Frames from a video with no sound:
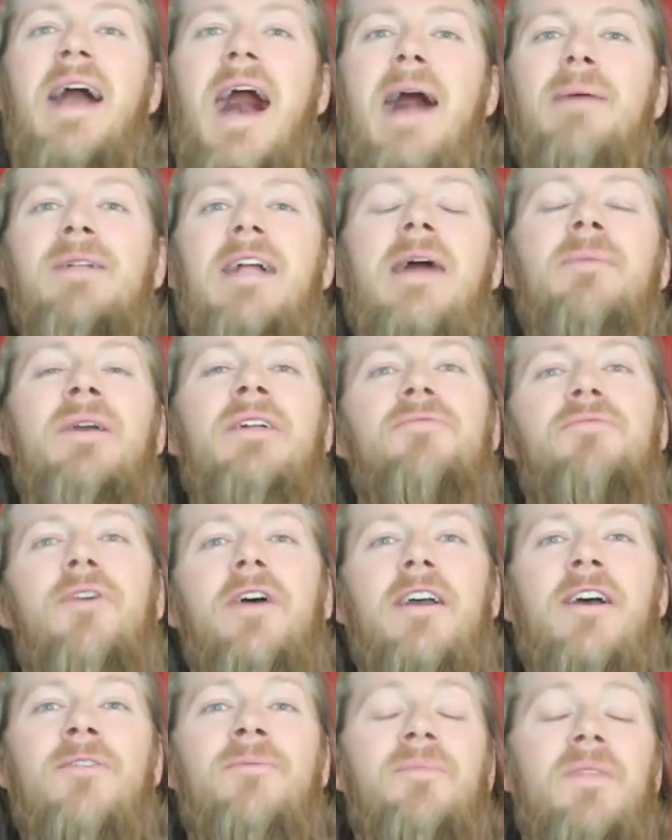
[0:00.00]
I've been having
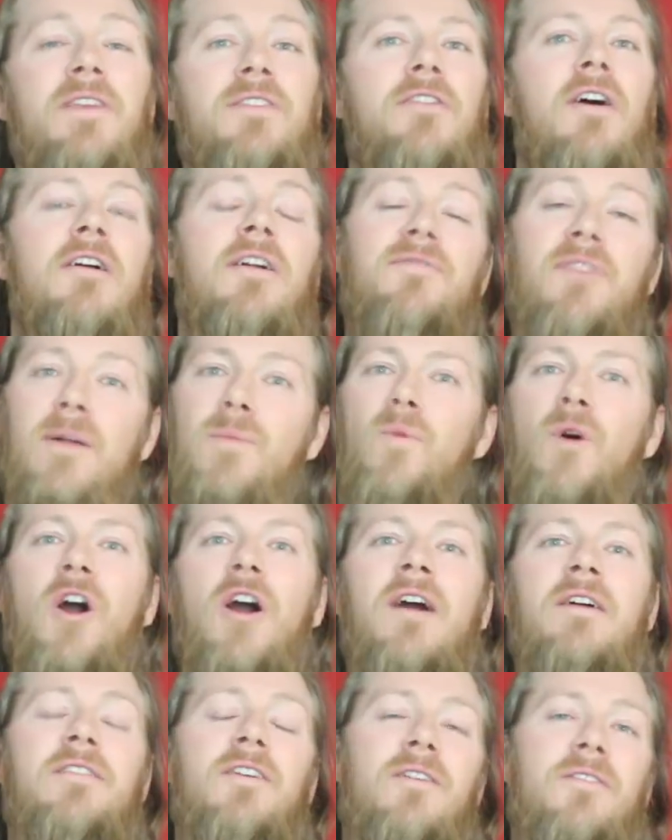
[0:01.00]
Fuego. Y'all can find more
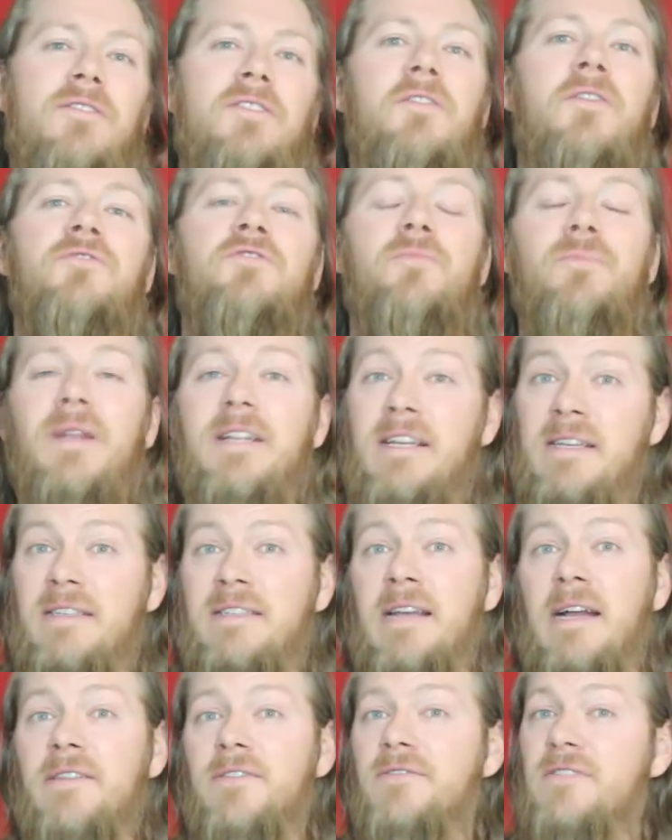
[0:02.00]
on all social media
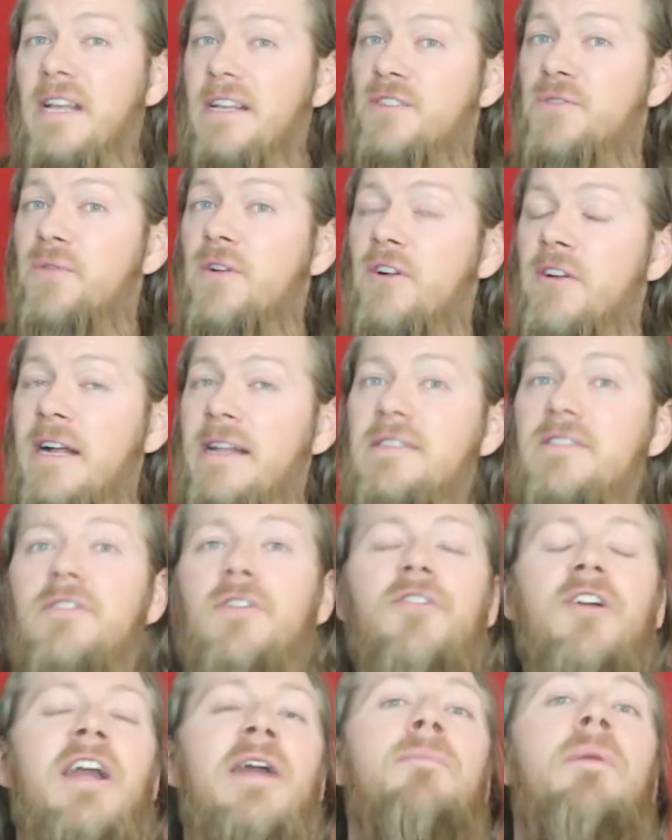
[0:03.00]
sectors like Twitter,
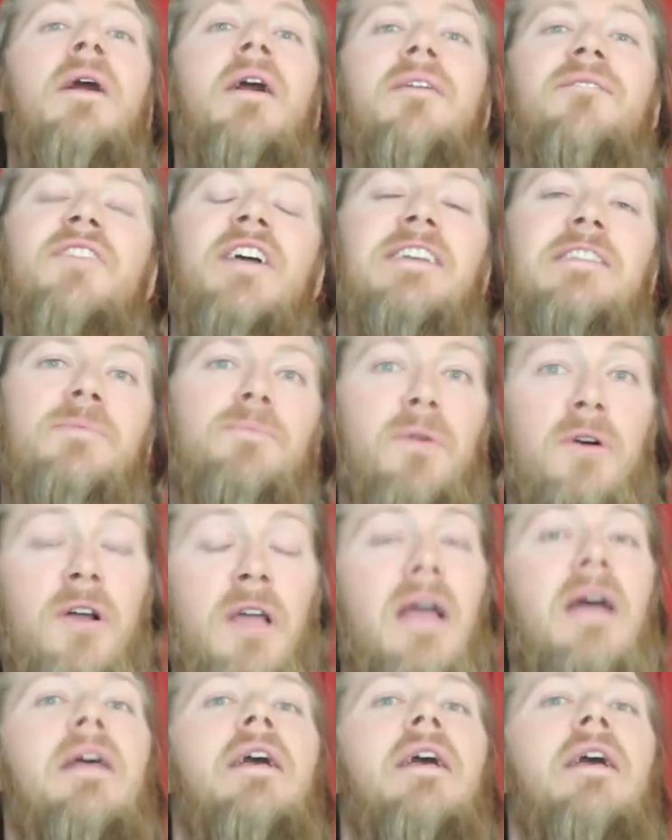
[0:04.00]
Instagram, Facebook,